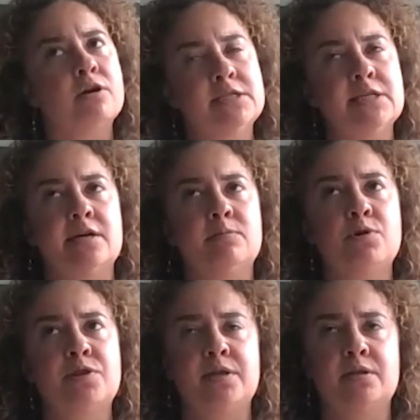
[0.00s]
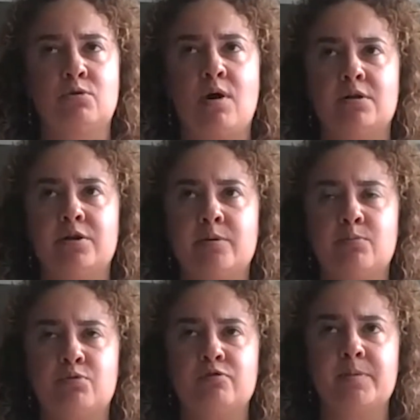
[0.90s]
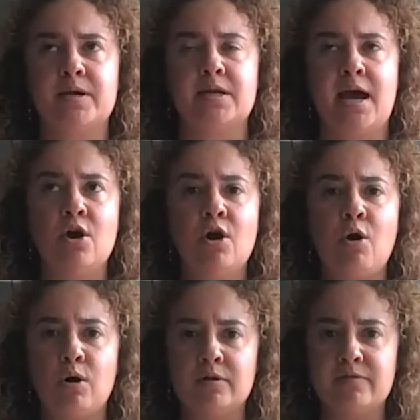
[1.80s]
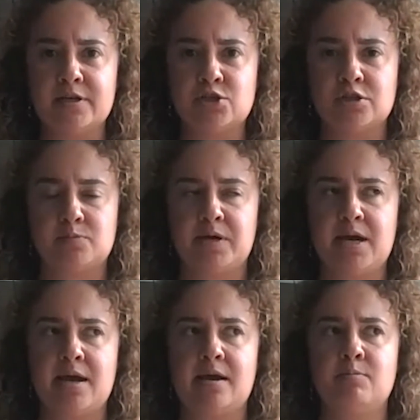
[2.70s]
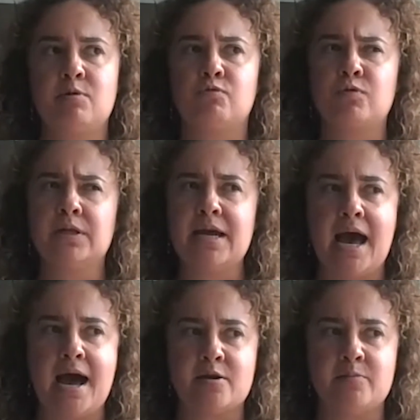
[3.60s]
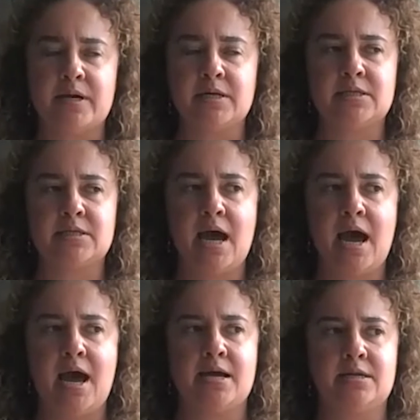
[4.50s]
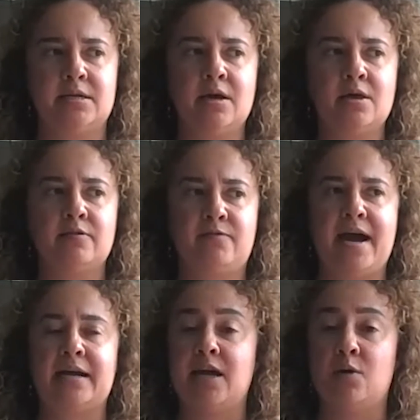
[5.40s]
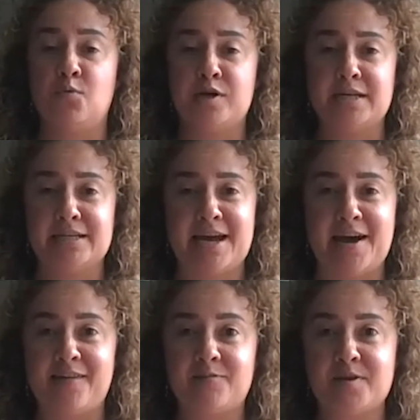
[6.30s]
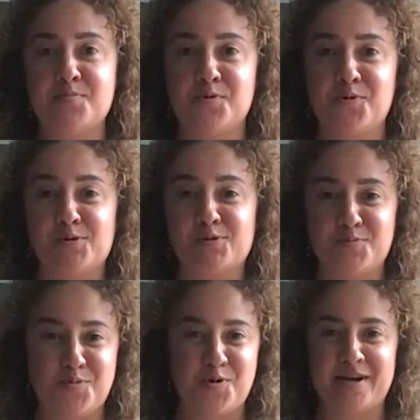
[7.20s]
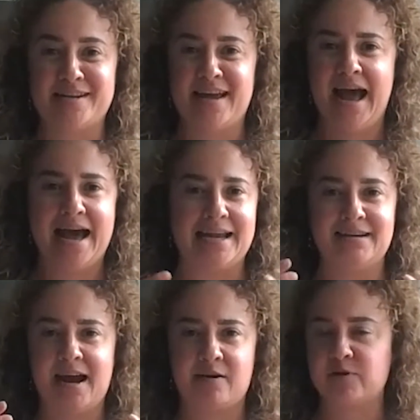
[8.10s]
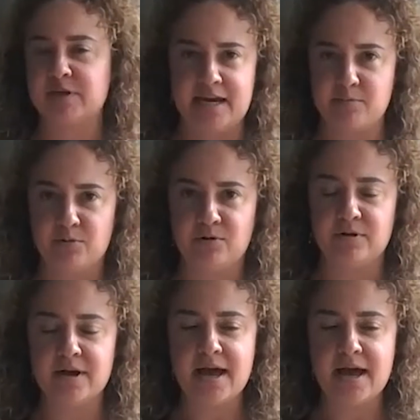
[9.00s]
our team, within quality improvement, all of us just became really adamant at the fact that we need to have people supported at every table.